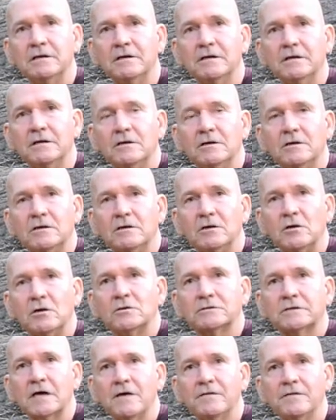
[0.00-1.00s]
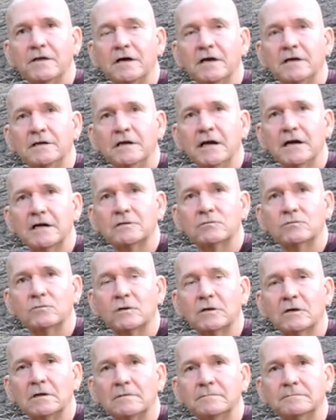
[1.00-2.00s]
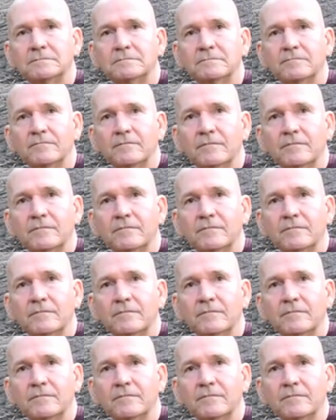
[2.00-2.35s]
And also thinking, yes, well,